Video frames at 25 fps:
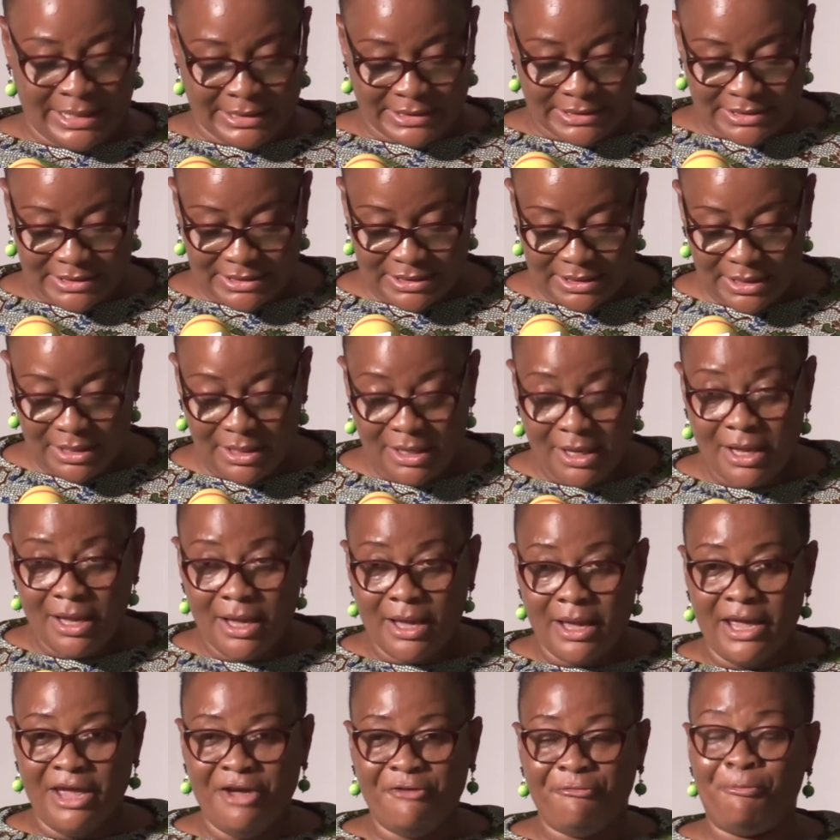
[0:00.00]
it.
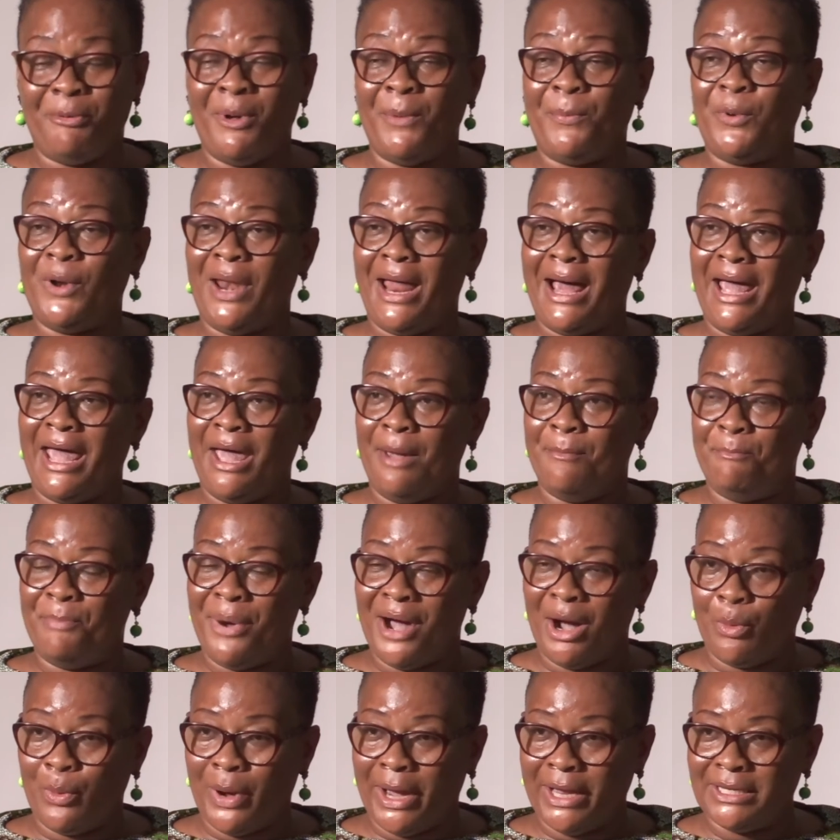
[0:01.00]
If people are
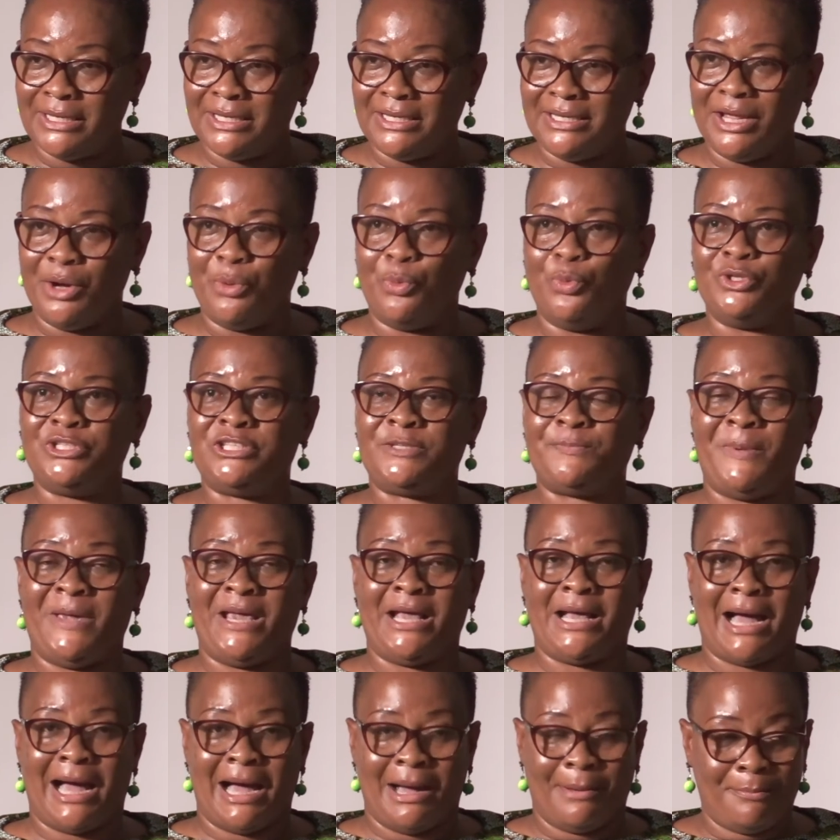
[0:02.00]
empowered, they would
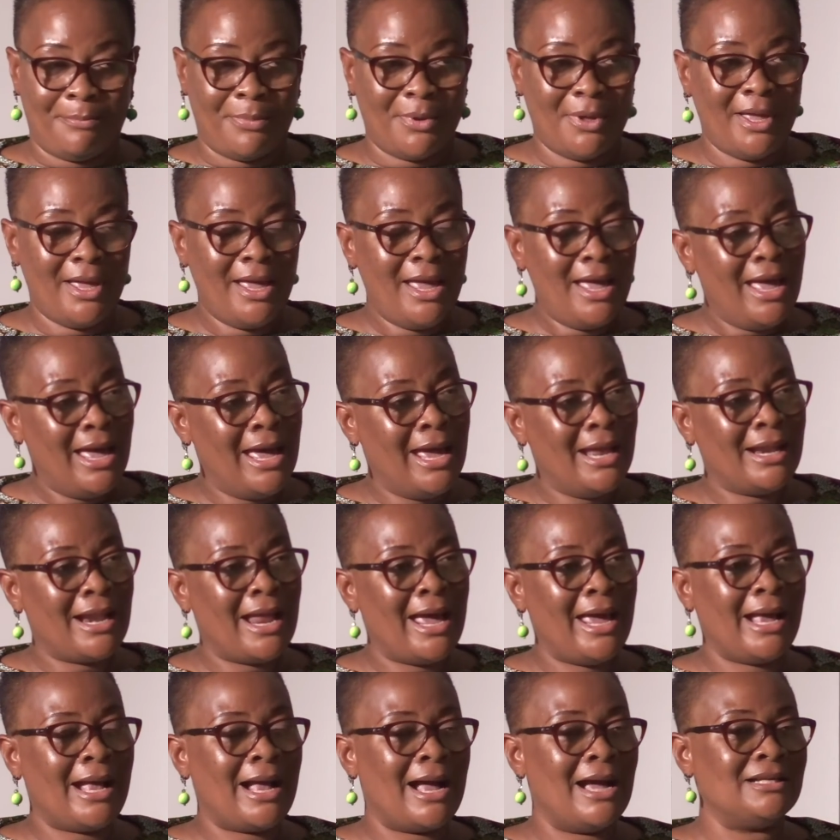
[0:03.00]
speak up. And
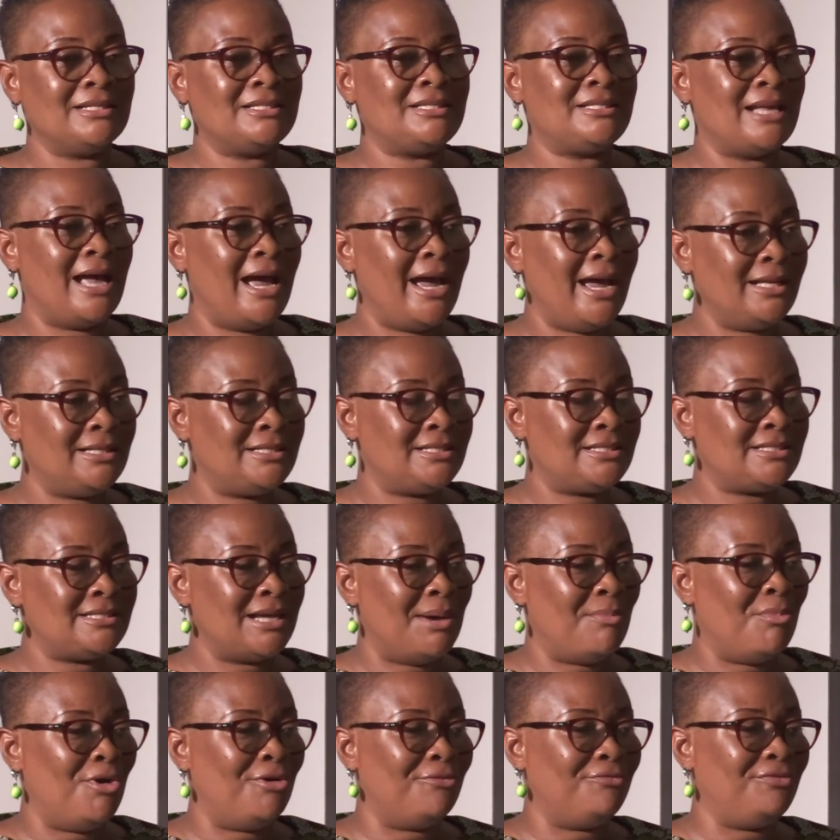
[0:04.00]
I can cite
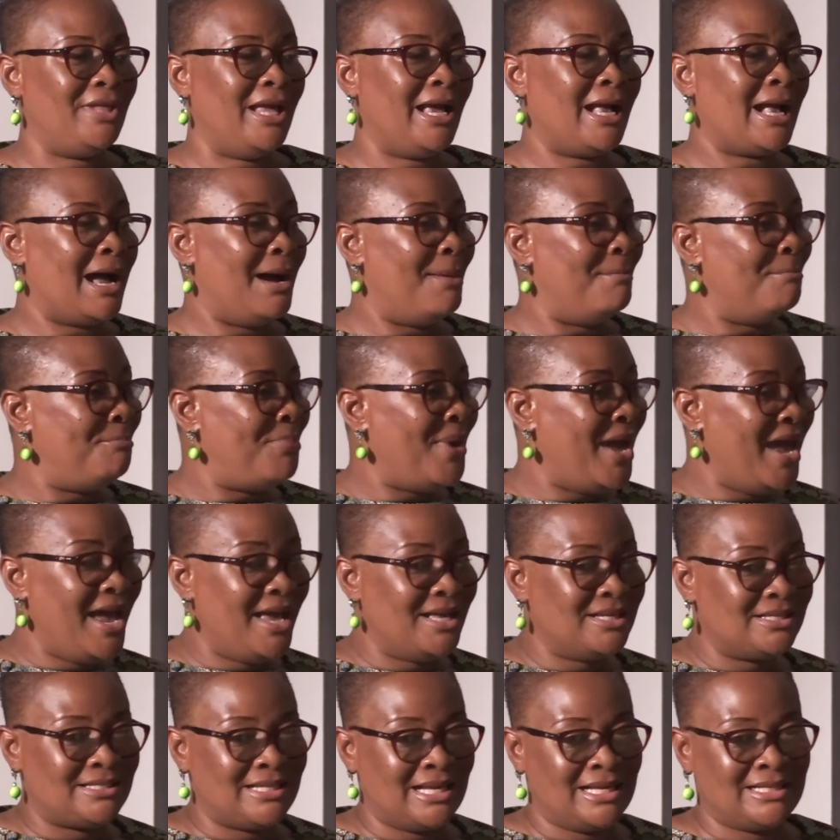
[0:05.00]
some of the
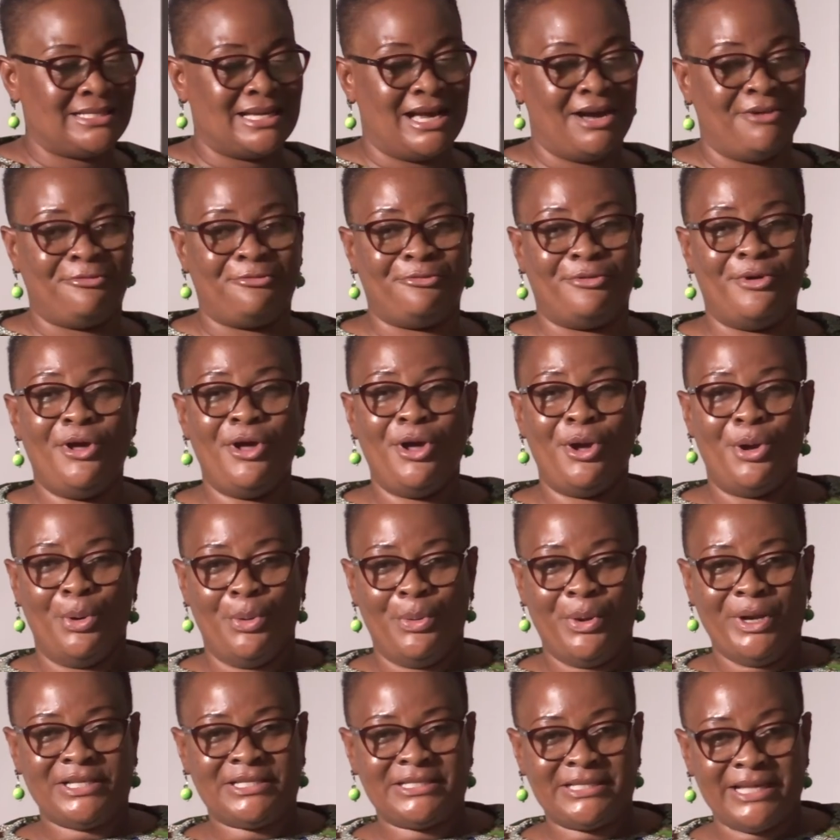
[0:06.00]
campaigns that have
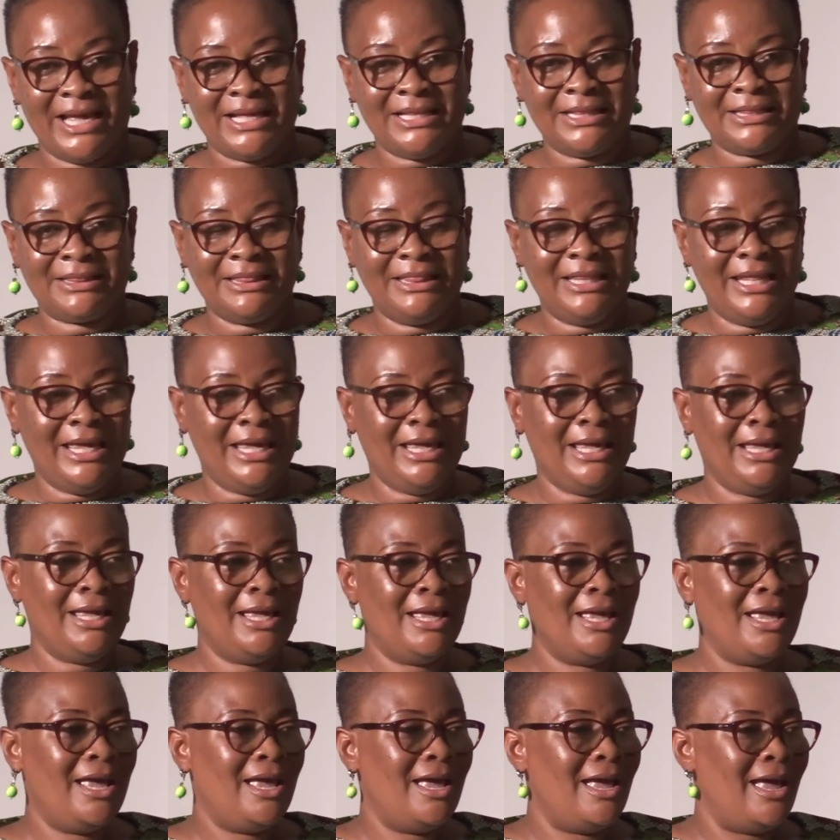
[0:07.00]
recently
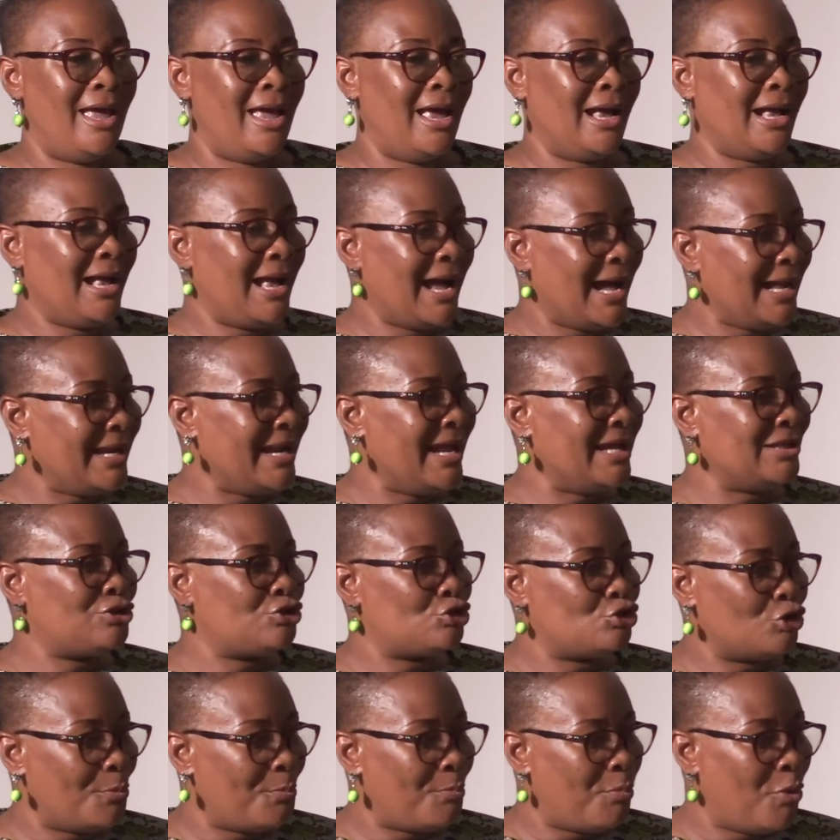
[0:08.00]
garnered
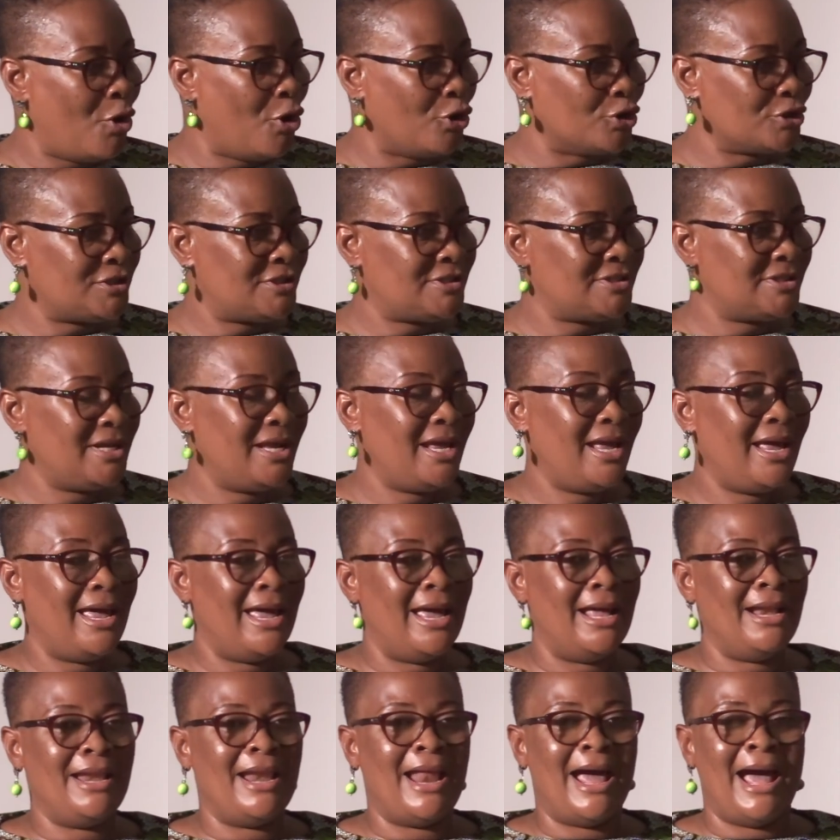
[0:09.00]
support
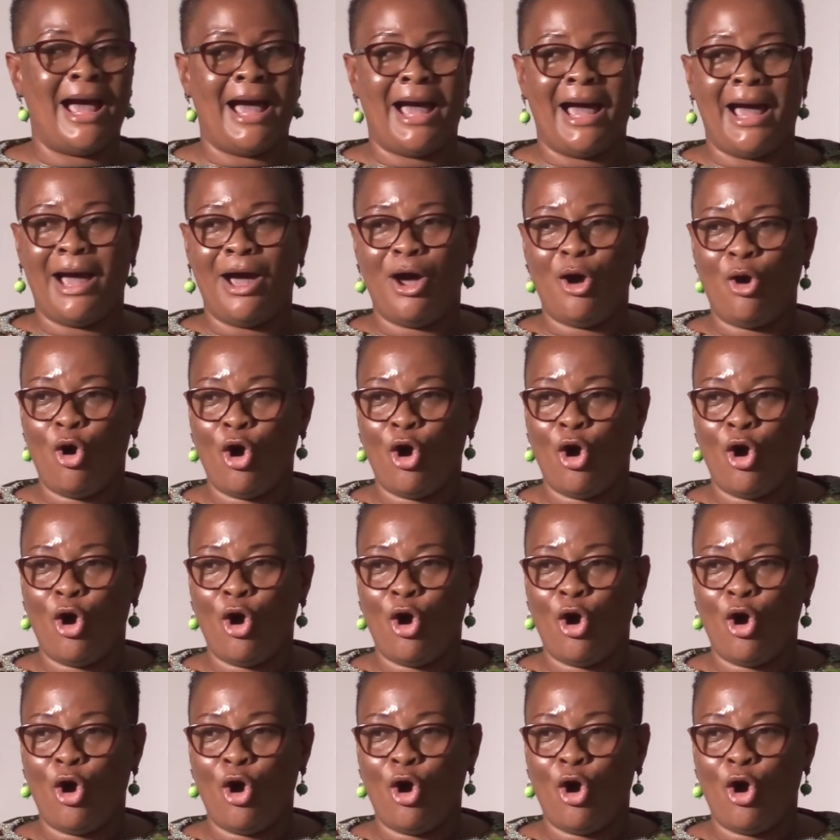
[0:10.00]
and are